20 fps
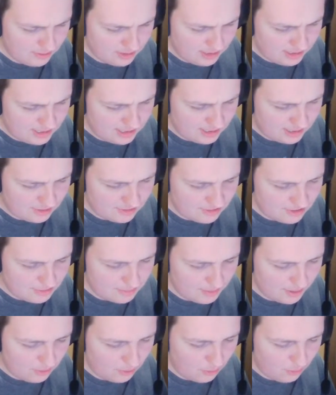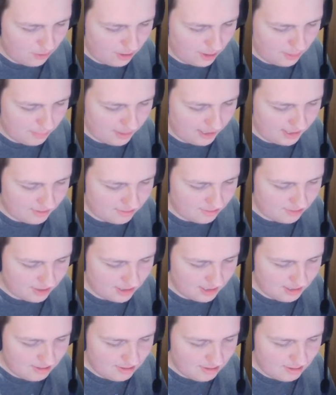they can smell quite bad,
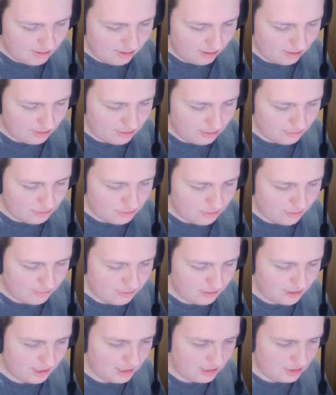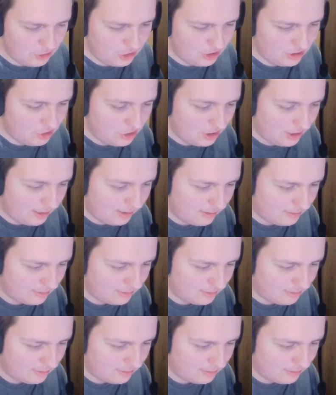I'd love to have a chinchilla.